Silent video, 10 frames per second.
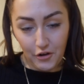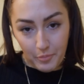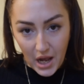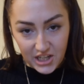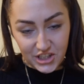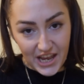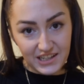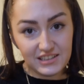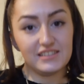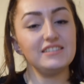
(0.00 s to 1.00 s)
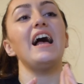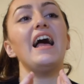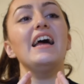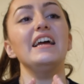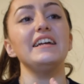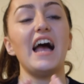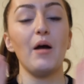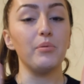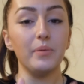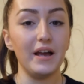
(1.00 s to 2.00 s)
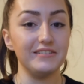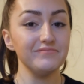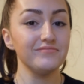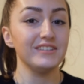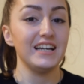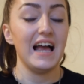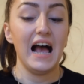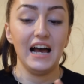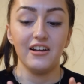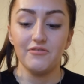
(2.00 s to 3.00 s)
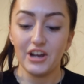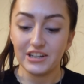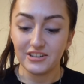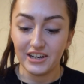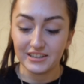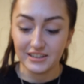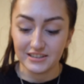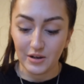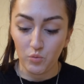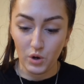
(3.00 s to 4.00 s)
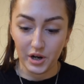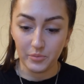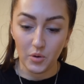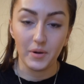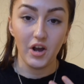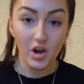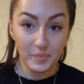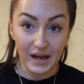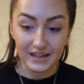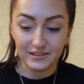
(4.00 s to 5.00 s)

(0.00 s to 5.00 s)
purchased a Apple Pen, and I'm very excited because when I bought my iPad,